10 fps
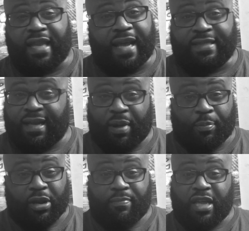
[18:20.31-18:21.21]
the last time I'm
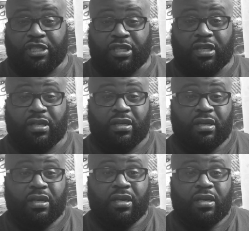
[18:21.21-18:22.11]
gonna mention it.
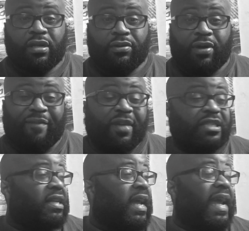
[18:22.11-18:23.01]
You know, I
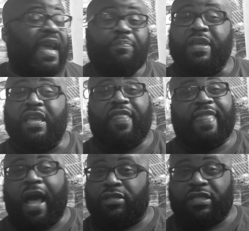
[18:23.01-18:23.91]
mentioned AAB
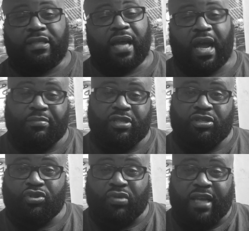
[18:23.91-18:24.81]
1,000 times in
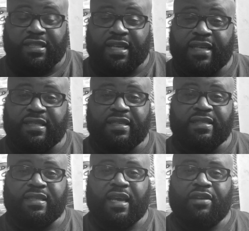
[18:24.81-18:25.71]
2019
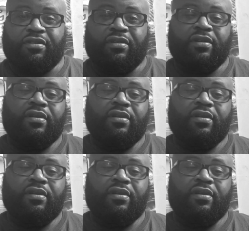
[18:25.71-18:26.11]
standard.